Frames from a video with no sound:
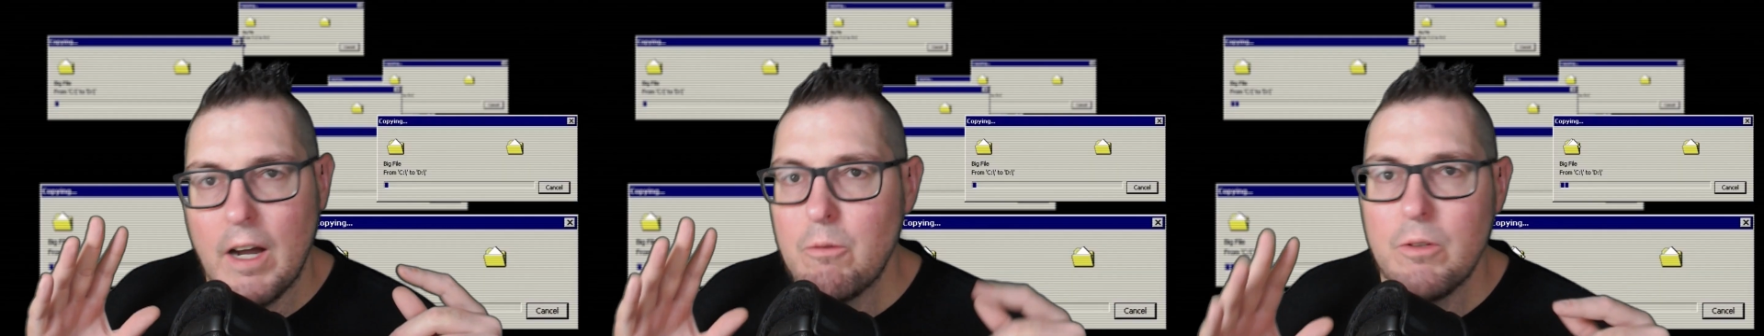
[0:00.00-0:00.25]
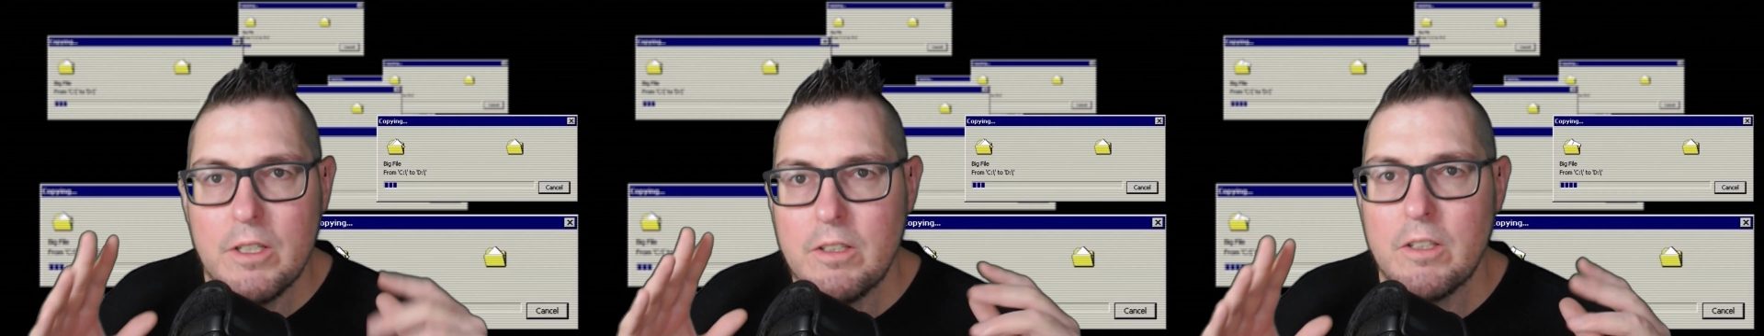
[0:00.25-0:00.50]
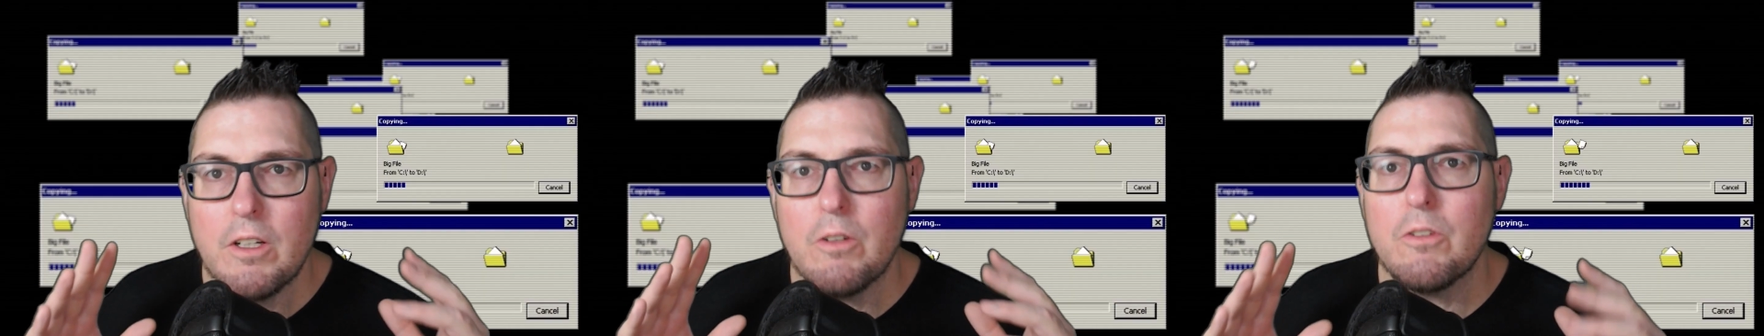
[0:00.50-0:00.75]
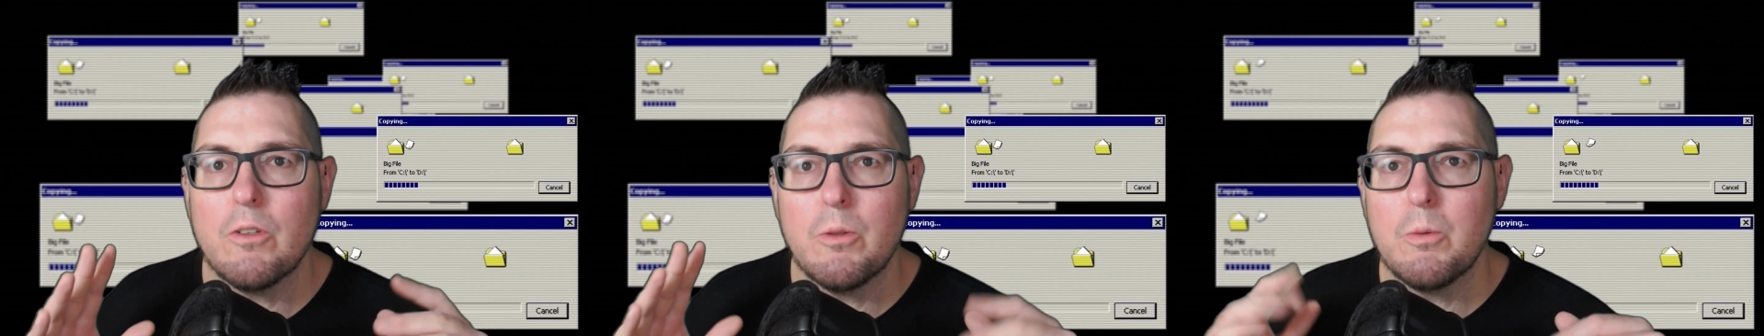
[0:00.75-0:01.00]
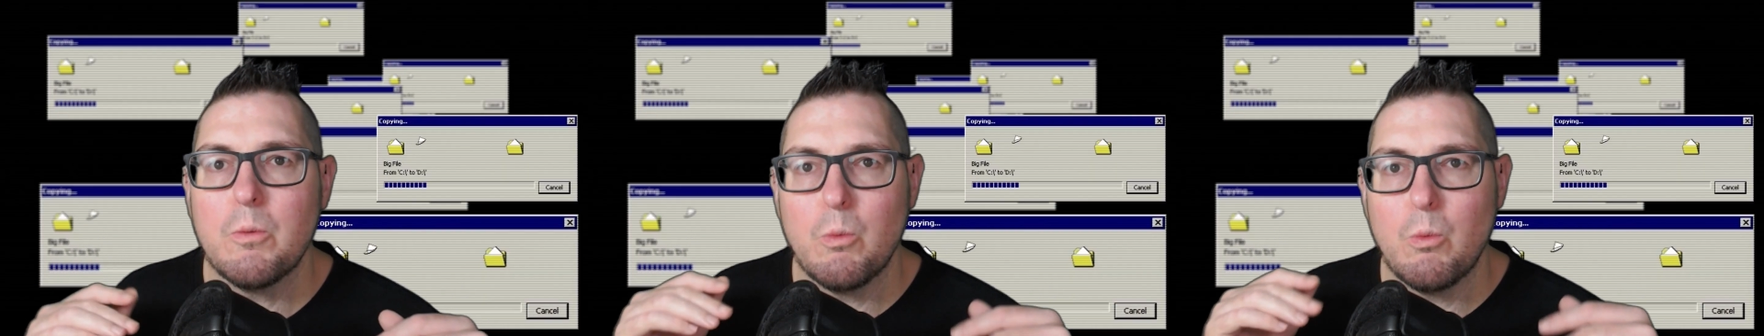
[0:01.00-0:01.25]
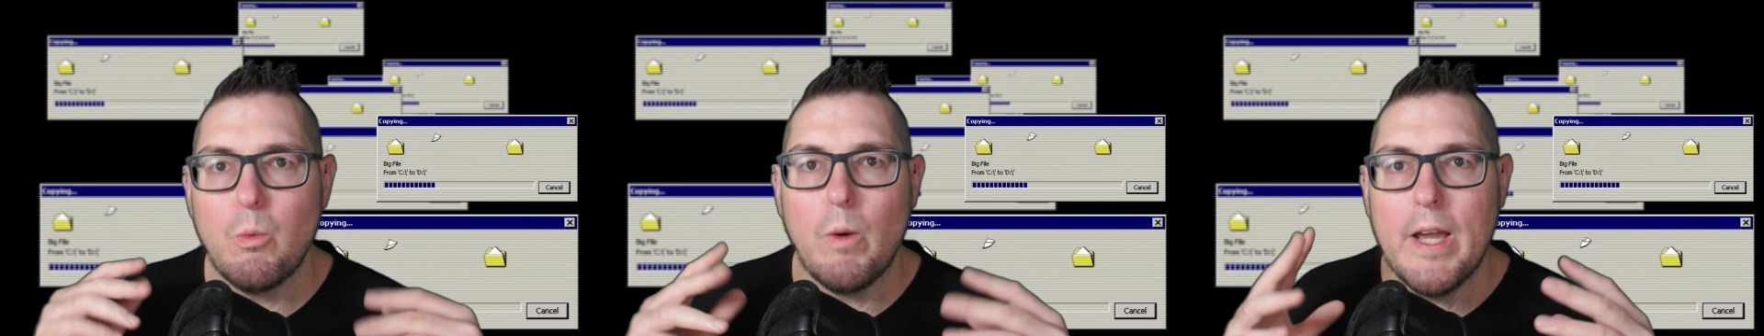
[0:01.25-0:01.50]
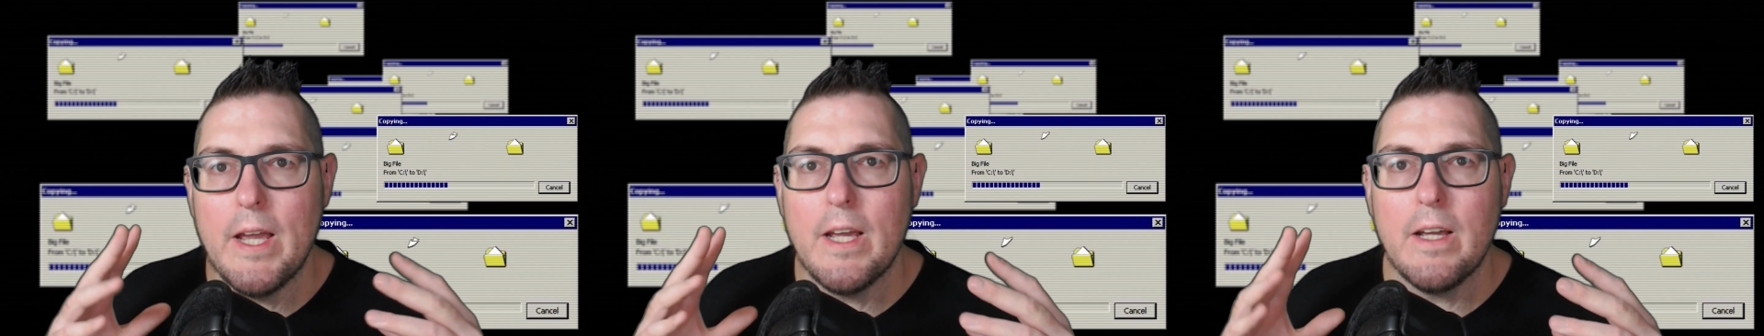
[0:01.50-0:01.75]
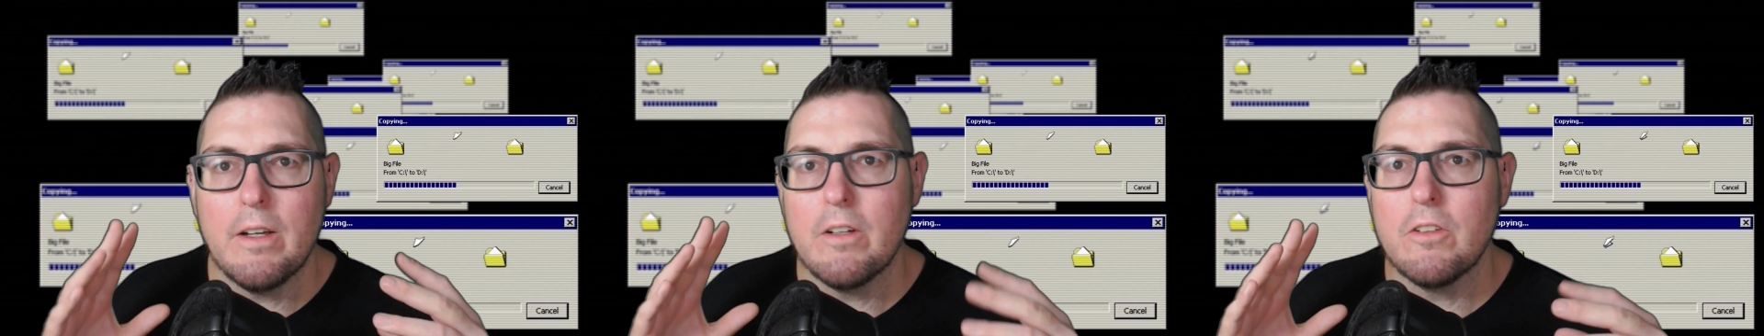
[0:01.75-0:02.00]
wanted to go through
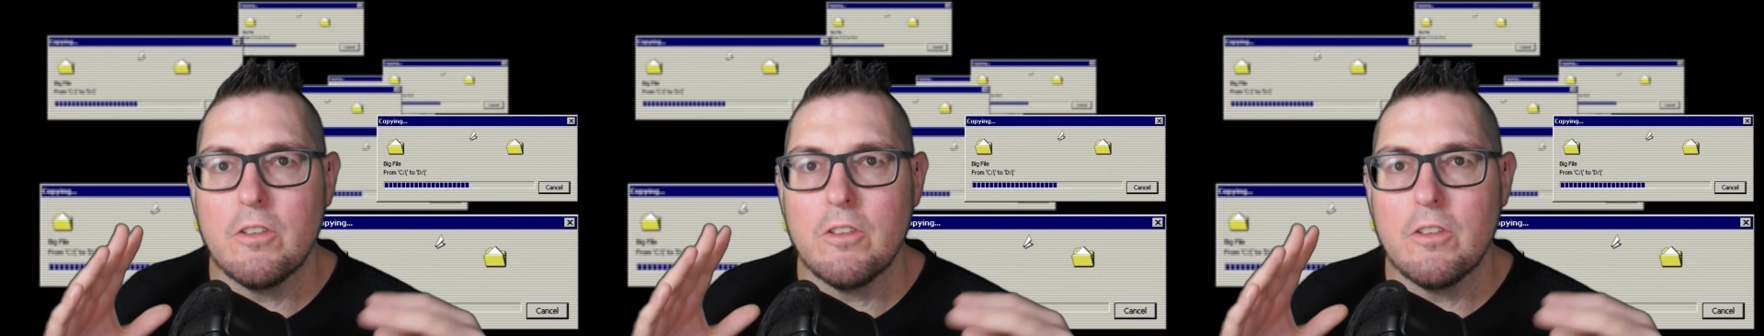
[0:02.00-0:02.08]
where